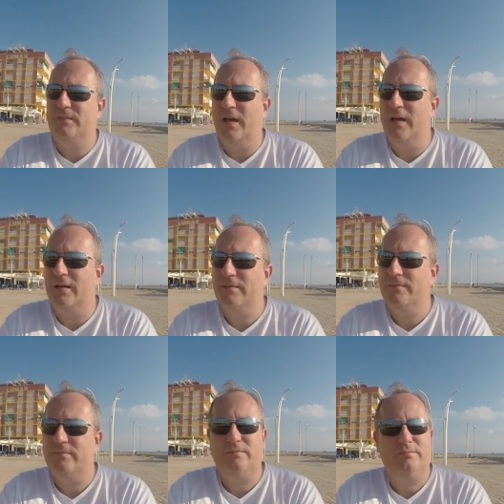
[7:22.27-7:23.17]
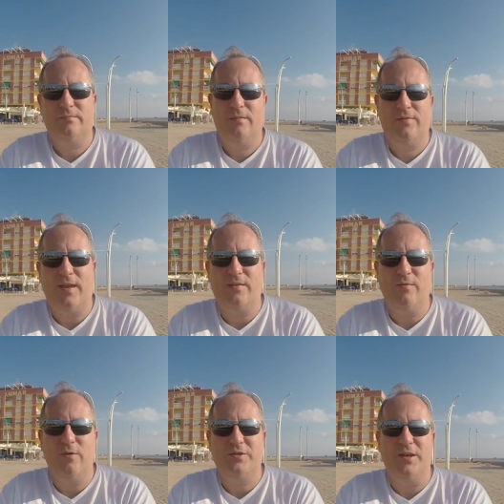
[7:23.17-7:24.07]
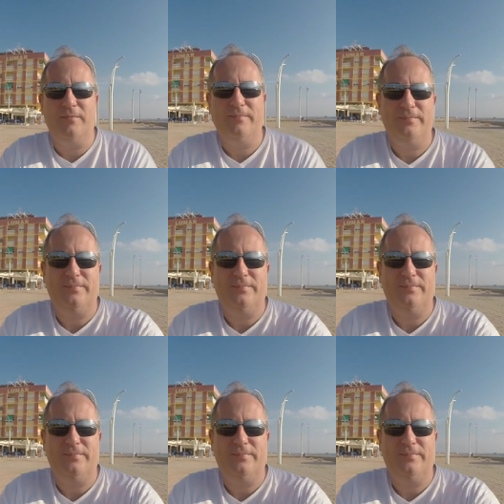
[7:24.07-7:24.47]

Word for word: Yeah. Thanks for watching.